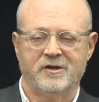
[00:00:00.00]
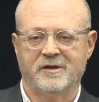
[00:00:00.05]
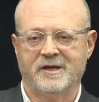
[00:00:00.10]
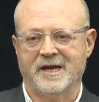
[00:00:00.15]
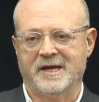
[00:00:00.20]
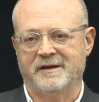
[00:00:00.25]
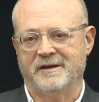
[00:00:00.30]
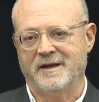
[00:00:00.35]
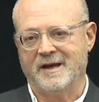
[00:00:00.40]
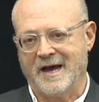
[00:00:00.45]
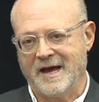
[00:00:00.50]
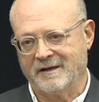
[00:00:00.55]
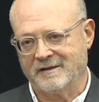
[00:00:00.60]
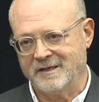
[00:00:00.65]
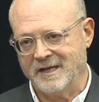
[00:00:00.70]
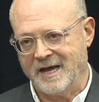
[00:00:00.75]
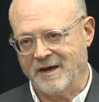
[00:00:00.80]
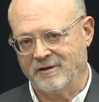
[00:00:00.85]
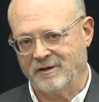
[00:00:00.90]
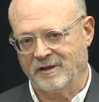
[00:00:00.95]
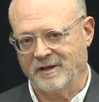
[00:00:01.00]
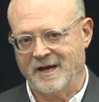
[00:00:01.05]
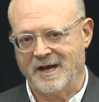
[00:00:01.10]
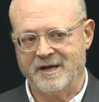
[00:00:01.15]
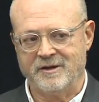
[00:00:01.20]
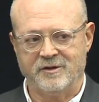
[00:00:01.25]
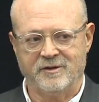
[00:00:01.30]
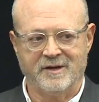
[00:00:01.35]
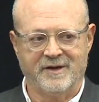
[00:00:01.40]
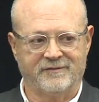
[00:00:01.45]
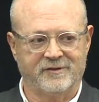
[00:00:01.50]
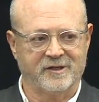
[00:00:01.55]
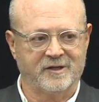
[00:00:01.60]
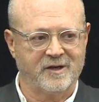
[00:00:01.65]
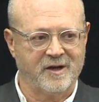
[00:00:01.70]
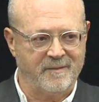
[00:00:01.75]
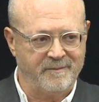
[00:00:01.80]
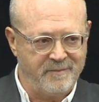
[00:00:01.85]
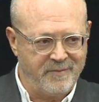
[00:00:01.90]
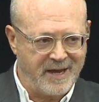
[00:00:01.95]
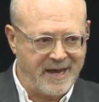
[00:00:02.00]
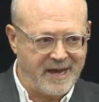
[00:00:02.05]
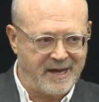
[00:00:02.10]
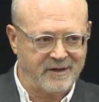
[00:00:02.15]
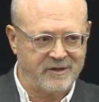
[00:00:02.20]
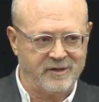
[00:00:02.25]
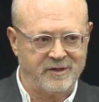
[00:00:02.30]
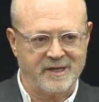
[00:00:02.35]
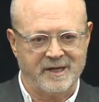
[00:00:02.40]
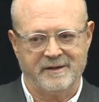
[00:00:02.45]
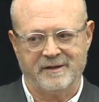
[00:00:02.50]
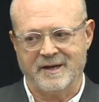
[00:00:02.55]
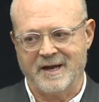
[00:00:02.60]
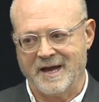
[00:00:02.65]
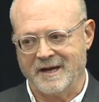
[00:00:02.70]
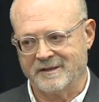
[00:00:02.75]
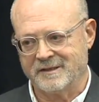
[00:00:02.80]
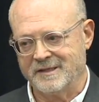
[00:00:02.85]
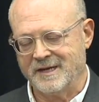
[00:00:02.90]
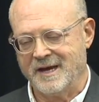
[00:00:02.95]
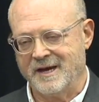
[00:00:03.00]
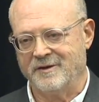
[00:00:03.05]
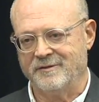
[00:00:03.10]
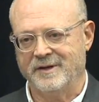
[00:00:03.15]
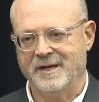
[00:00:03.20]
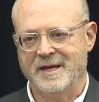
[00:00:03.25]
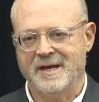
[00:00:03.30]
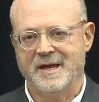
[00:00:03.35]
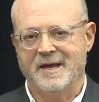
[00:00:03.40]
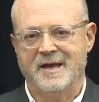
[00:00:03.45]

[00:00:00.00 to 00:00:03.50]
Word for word: you get knocked down a lot, you have to come back, you get knocked down.